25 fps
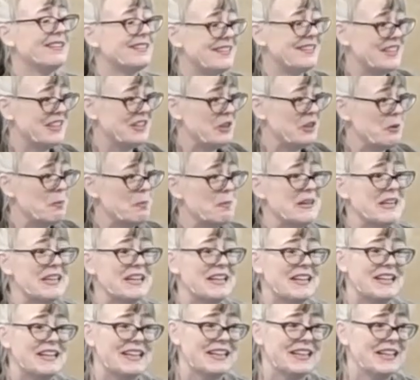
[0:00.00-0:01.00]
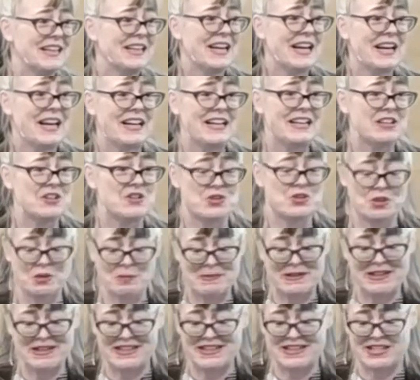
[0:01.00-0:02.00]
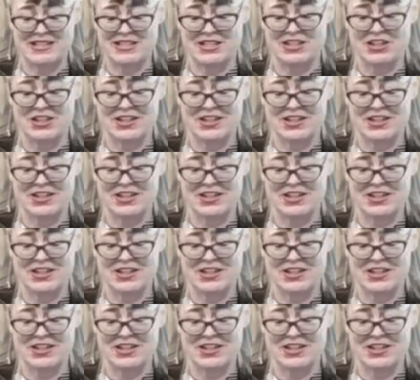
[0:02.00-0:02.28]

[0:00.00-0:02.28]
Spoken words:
tell you, being an interim minister